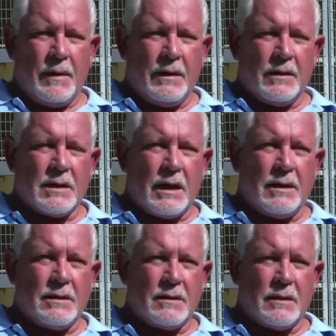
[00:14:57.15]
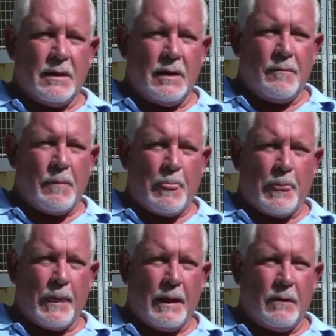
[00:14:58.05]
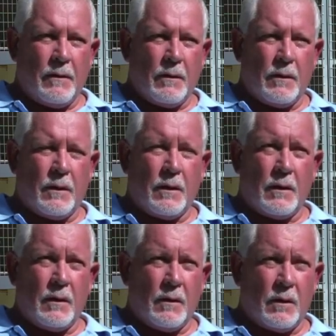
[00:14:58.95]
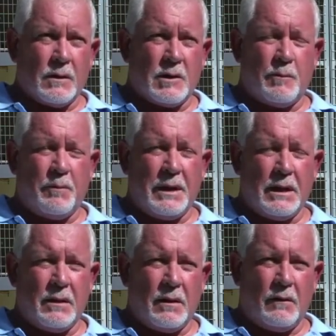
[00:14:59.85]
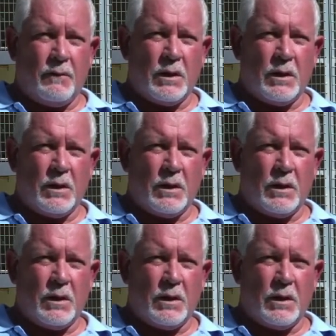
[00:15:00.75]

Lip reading: In this case, the speed of